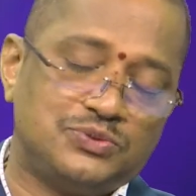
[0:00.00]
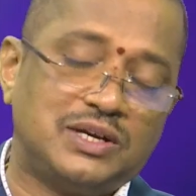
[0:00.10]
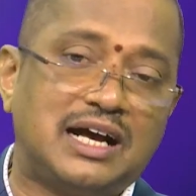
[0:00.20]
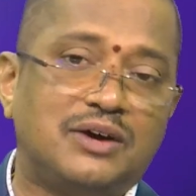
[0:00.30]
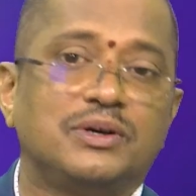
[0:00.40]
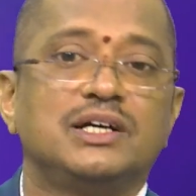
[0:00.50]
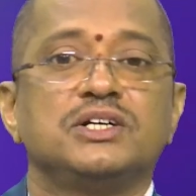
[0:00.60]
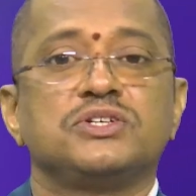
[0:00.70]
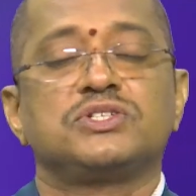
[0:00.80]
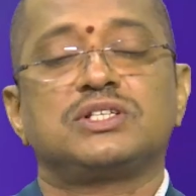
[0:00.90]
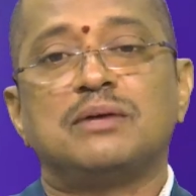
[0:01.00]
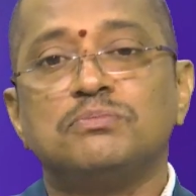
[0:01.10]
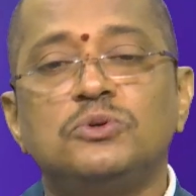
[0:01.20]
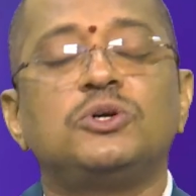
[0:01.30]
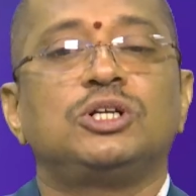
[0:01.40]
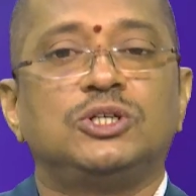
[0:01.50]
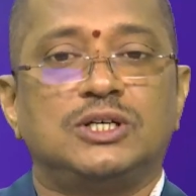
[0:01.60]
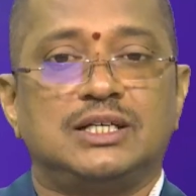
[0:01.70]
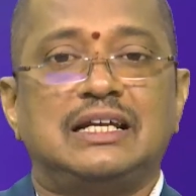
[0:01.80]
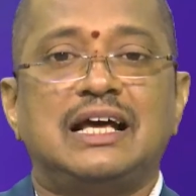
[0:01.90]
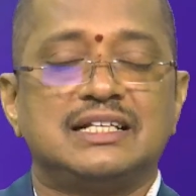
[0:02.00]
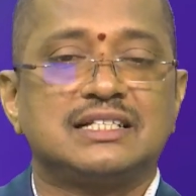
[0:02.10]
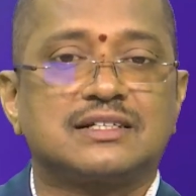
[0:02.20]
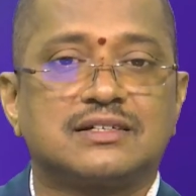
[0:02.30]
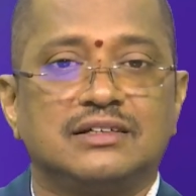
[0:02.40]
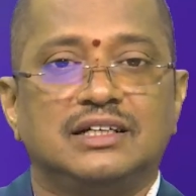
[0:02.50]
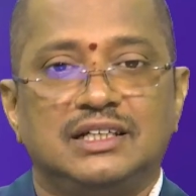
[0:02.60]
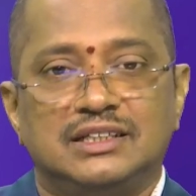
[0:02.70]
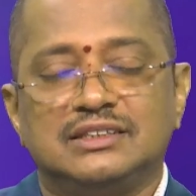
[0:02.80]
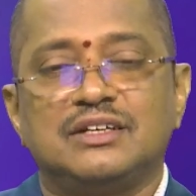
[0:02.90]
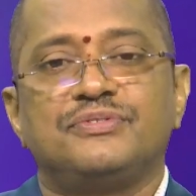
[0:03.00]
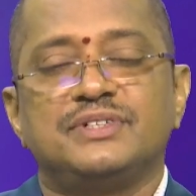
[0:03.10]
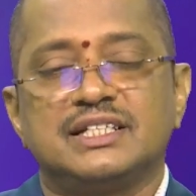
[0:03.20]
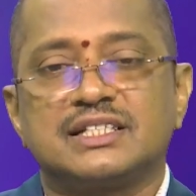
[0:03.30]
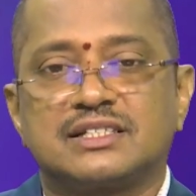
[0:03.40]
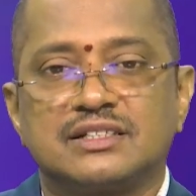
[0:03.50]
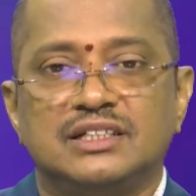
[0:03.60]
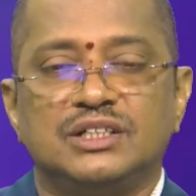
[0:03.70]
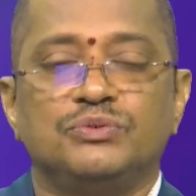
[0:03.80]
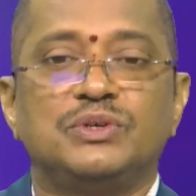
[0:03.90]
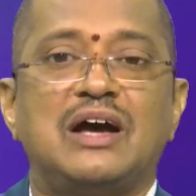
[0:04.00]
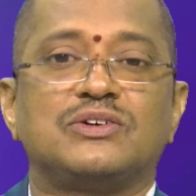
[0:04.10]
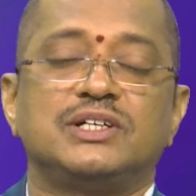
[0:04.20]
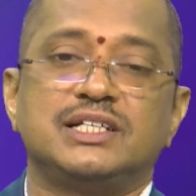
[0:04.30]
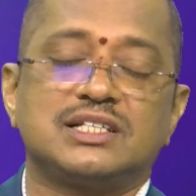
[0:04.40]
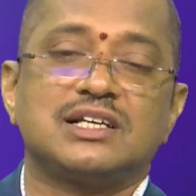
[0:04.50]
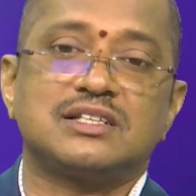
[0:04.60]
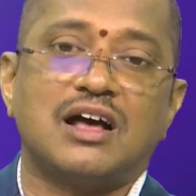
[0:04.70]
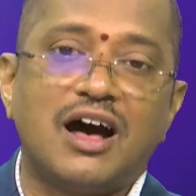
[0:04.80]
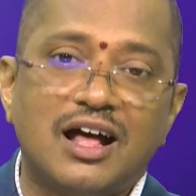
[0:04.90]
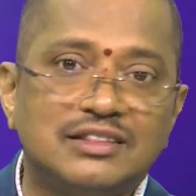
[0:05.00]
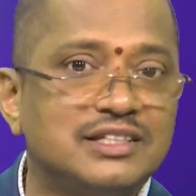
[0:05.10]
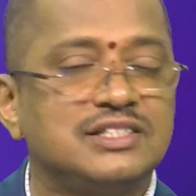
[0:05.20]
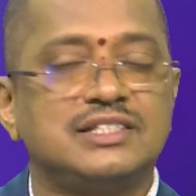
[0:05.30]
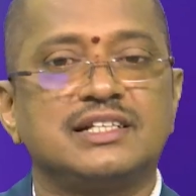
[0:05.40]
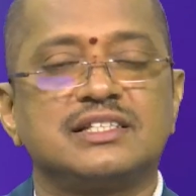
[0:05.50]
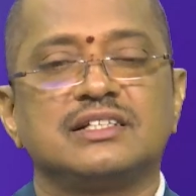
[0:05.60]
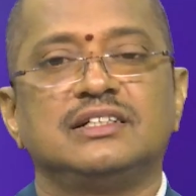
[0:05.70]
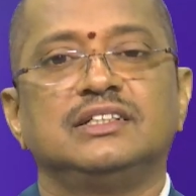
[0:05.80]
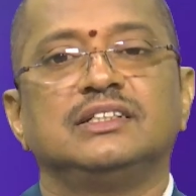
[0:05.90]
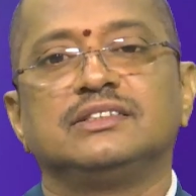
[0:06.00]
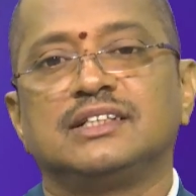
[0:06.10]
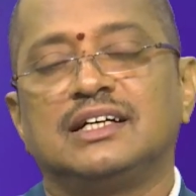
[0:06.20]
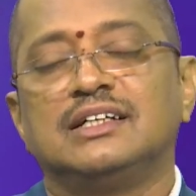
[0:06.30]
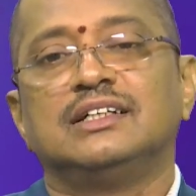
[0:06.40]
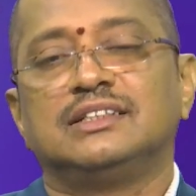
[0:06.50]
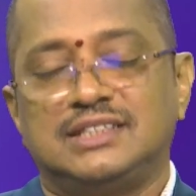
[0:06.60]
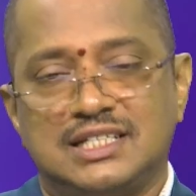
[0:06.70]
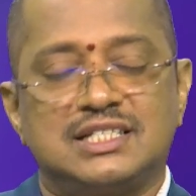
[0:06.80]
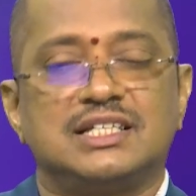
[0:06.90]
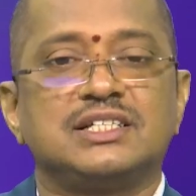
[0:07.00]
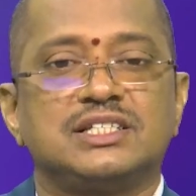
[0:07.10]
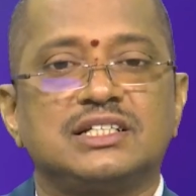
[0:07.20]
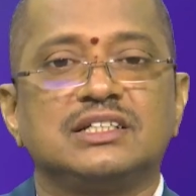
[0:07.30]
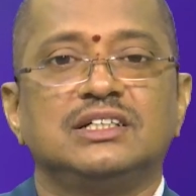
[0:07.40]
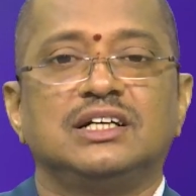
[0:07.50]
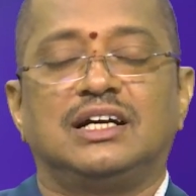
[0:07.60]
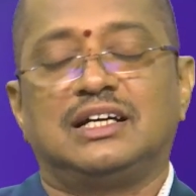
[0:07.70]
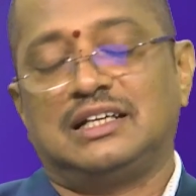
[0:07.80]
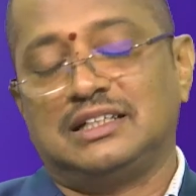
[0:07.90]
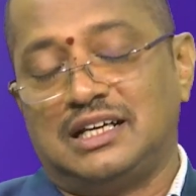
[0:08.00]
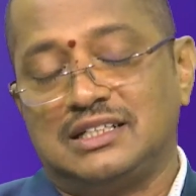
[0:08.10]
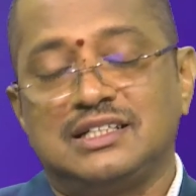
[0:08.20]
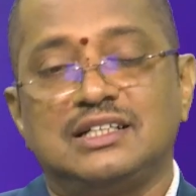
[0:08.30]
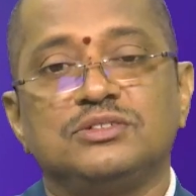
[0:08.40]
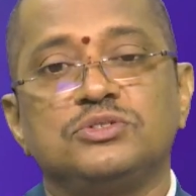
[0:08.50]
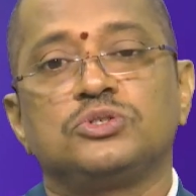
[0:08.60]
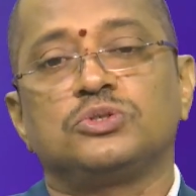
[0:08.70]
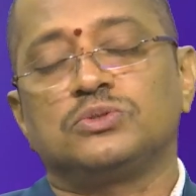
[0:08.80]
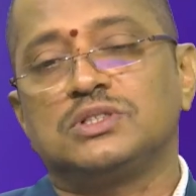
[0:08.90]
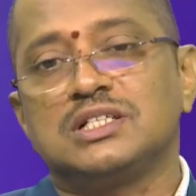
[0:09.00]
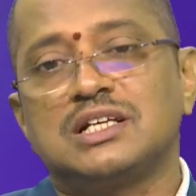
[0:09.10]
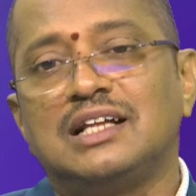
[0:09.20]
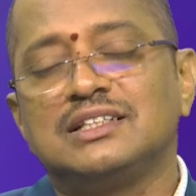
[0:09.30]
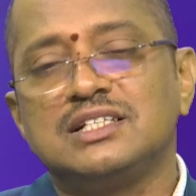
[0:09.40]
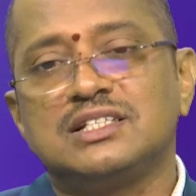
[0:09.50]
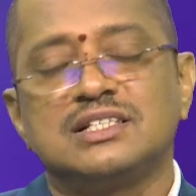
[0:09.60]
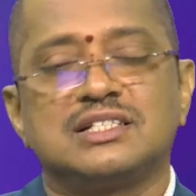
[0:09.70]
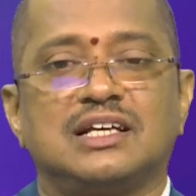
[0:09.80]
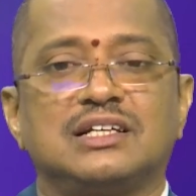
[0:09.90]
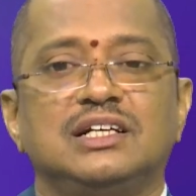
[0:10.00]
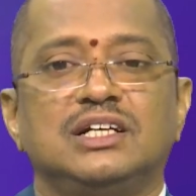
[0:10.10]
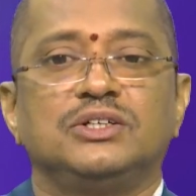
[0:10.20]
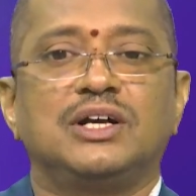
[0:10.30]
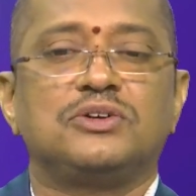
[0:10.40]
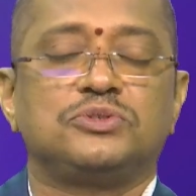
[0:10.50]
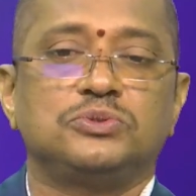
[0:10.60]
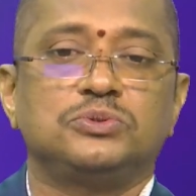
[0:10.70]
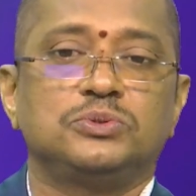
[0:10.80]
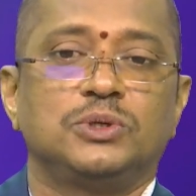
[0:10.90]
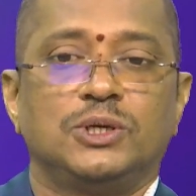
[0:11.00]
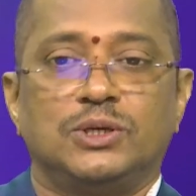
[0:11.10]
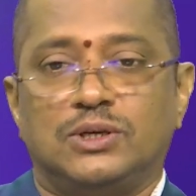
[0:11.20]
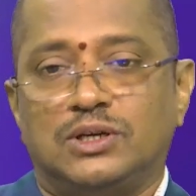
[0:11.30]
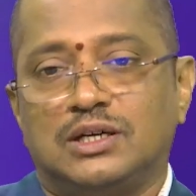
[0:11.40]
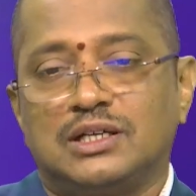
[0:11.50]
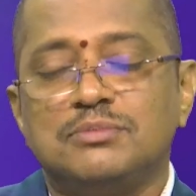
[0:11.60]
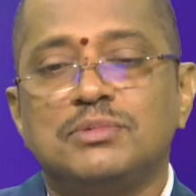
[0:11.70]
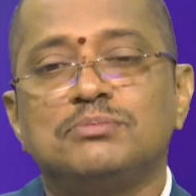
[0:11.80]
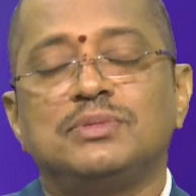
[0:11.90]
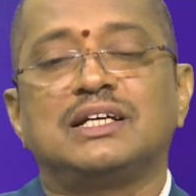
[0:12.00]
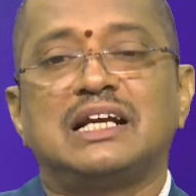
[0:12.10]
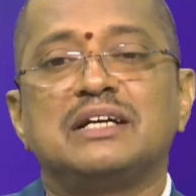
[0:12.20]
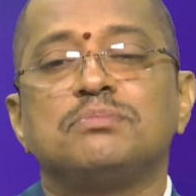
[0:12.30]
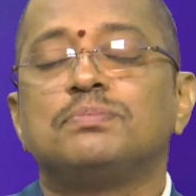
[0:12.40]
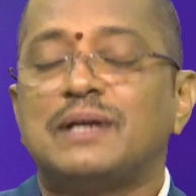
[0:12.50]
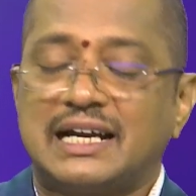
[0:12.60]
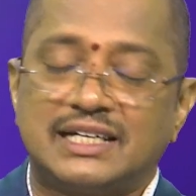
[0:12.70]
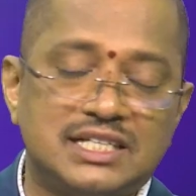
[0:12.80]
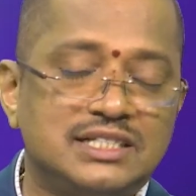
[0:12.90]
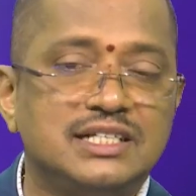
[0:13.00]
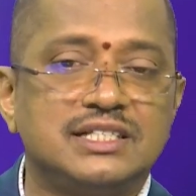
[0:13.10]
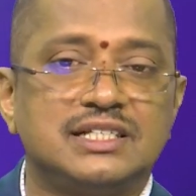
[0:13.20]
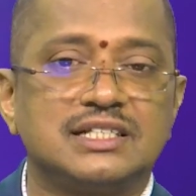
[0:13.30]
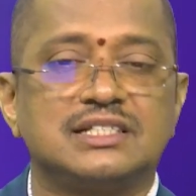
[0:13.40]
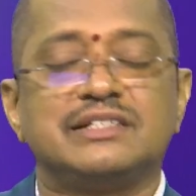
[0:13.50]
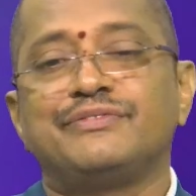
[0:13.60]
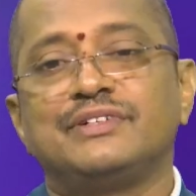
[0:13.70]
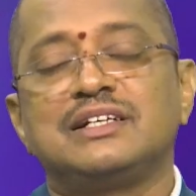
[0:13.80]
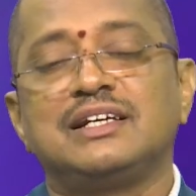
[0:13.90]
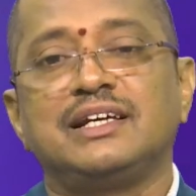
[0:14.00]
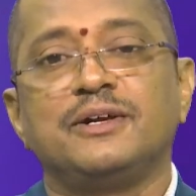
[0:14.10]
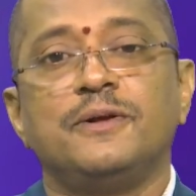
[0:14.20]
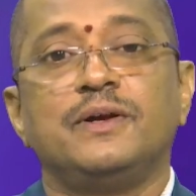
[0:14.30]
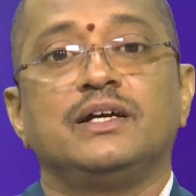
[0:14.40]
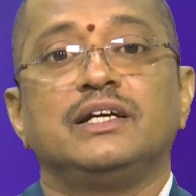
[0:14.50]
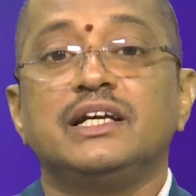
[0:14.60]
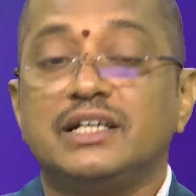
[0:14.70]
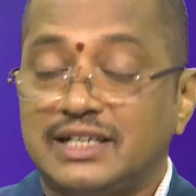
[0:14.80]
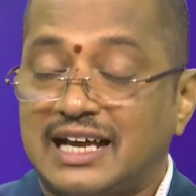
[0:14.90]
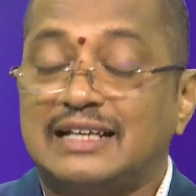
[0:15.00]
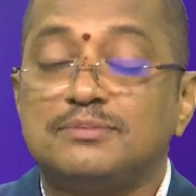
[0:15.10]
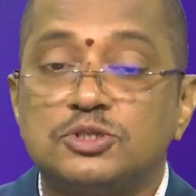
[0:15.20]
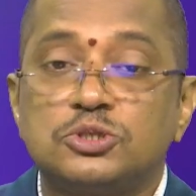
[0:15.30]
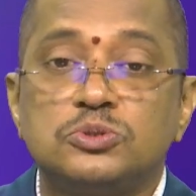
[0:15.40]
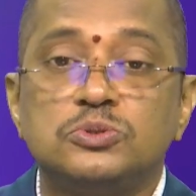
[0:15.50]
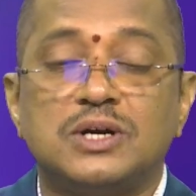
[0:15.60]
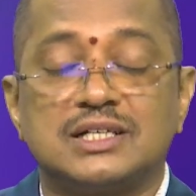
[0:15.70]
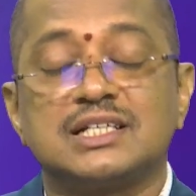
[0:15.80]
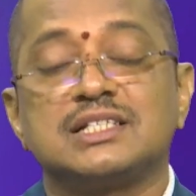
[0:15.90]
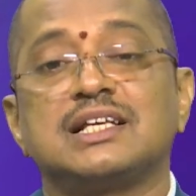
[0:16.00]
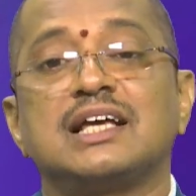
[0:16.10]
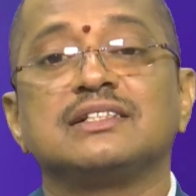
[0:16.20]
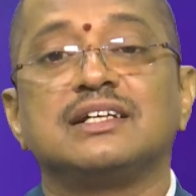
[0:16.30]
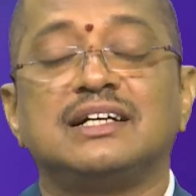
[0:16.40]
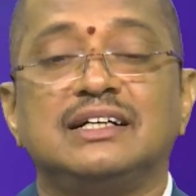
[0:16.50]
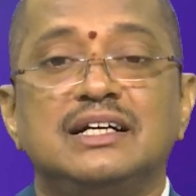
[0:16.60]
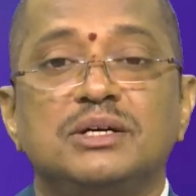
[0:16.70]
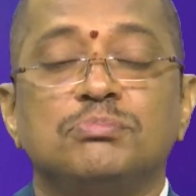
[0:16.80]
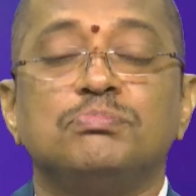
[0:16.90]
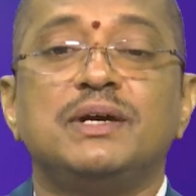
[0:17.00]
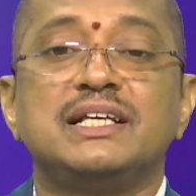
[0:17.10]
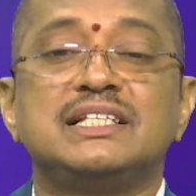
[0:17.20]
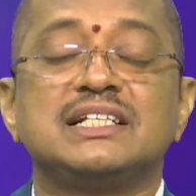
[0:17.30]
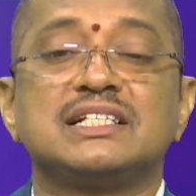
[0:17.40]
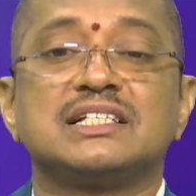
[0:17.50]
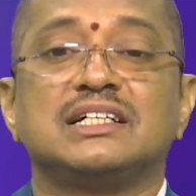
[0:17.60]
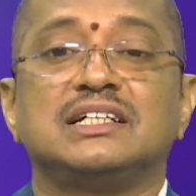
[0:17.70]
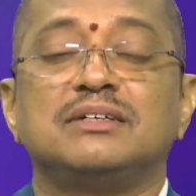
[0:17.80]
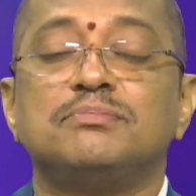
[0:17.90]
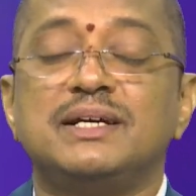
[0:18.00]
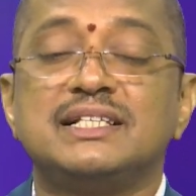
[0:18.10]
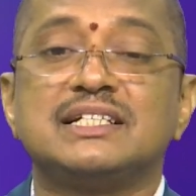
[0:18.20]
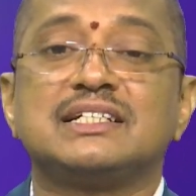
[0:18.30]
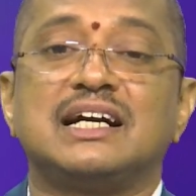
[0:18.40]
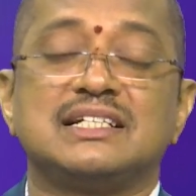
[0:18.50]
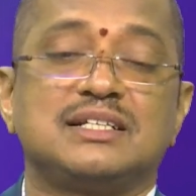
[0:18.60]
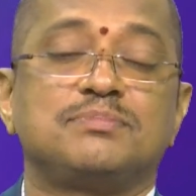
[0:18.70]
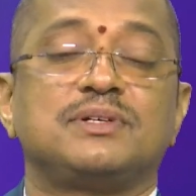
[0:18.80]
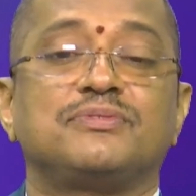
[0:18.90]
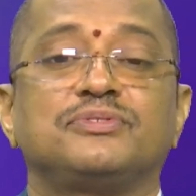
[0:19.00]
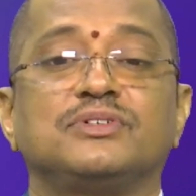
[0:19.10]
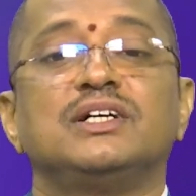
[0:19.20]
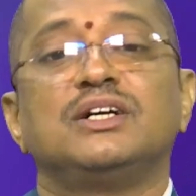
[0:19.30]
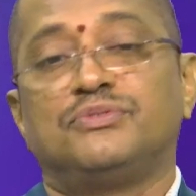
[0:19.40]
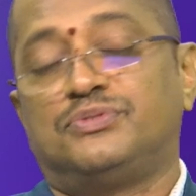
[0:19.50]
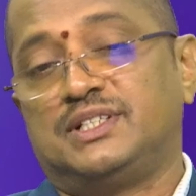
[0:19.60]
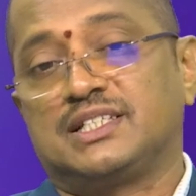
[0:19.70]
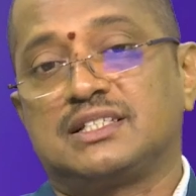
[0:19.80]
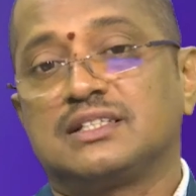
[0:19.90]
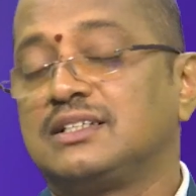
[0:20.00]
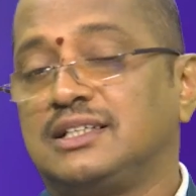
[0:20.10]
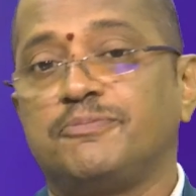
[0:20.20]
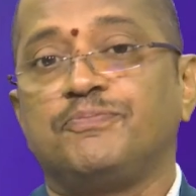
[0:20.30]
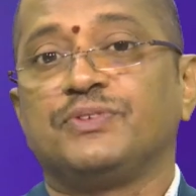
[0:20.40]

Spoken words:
We have some more laws in the physics. we have to discuss all these things in the next session. These all these things are, we have to remember and practice these things. Definitely it helps to understand the basics, basic concept of physics. Clear?